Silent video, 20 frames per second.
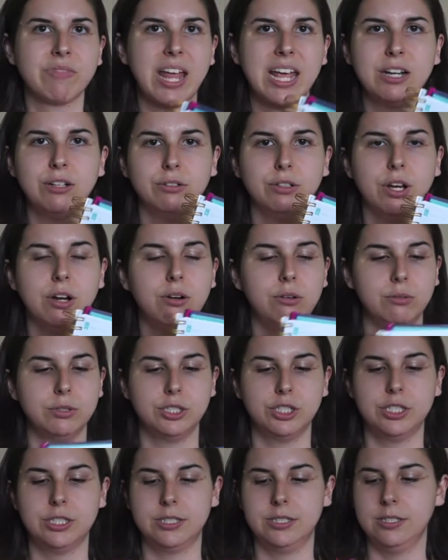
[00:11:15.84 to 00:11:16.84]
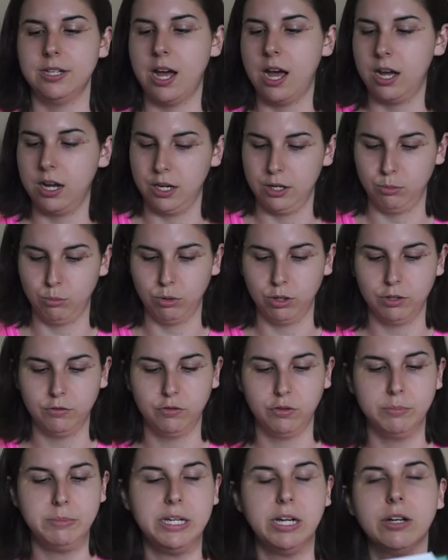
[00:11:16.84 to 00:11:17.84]
I don't know, it's just not gonna work
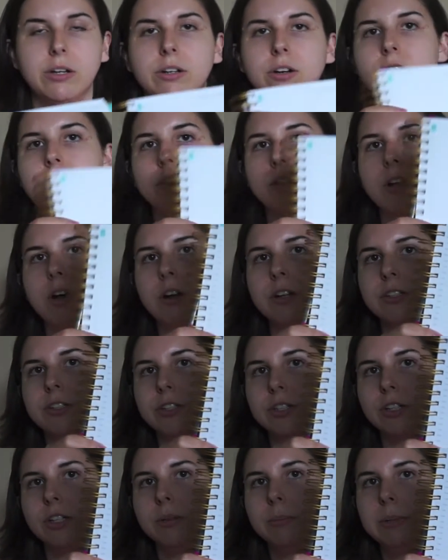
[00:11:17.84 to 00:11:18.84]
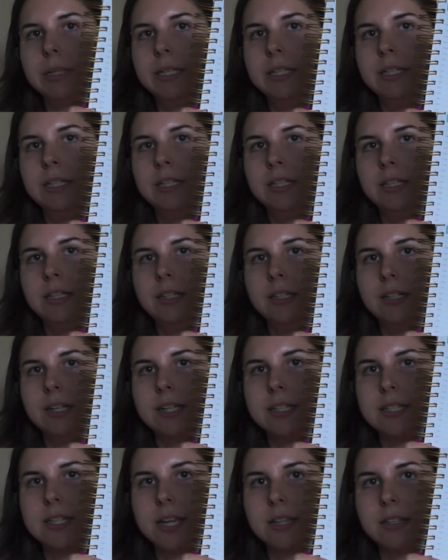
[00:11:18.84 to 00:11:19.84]
for me long term.
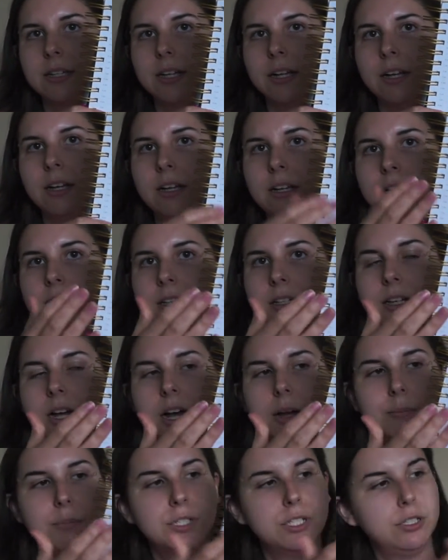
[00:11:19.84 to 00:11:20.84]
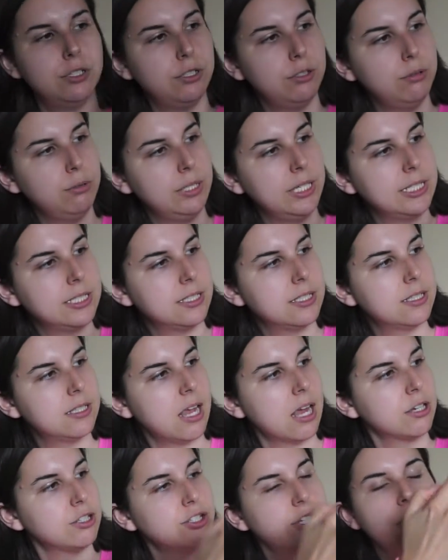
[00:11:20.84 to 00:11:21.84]
It's got the um, to-do list
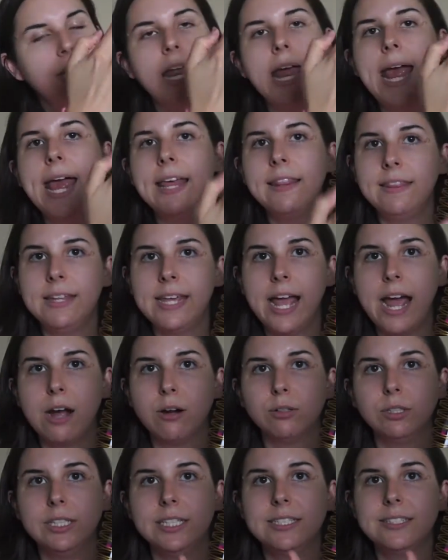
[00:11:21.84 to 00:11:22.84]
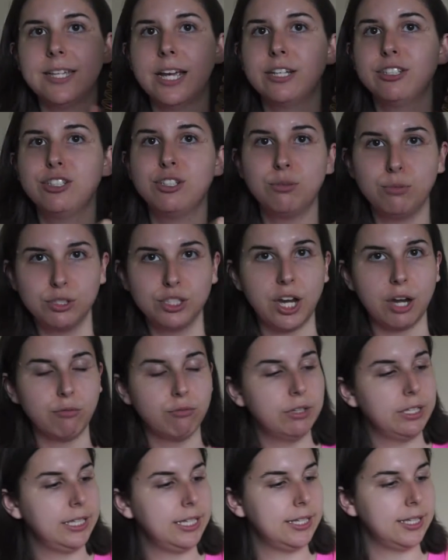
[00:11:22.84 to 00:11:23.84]
section and the hourly section, which I
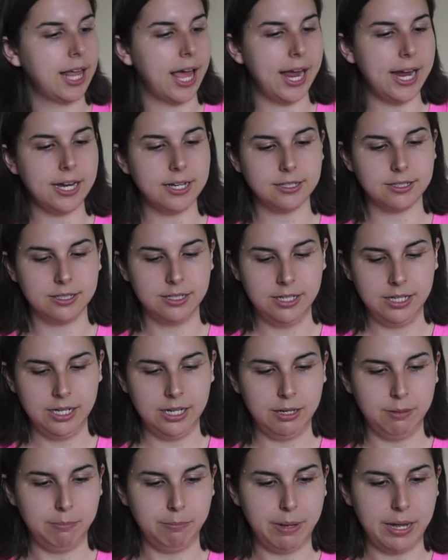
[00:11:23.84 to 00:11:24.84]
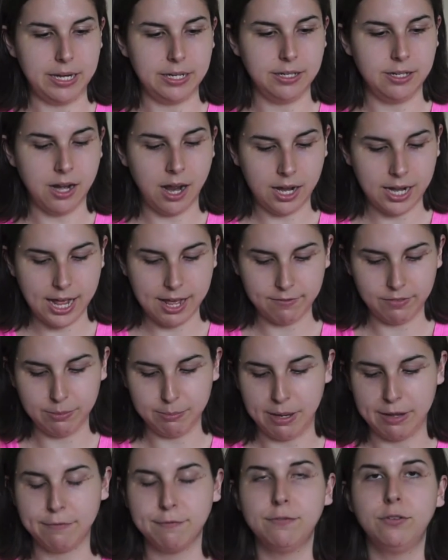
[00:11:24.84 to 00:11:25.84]
really liked, but not
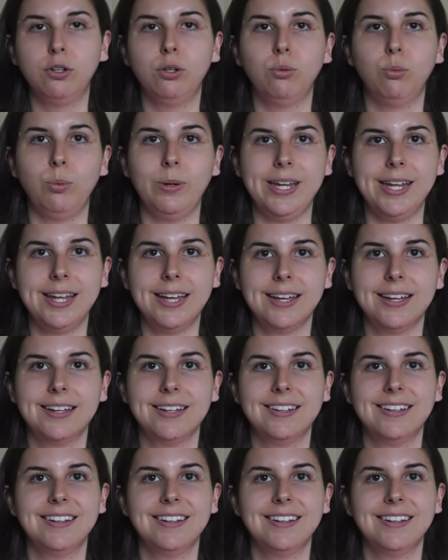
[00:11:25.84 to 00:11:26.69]
having my full week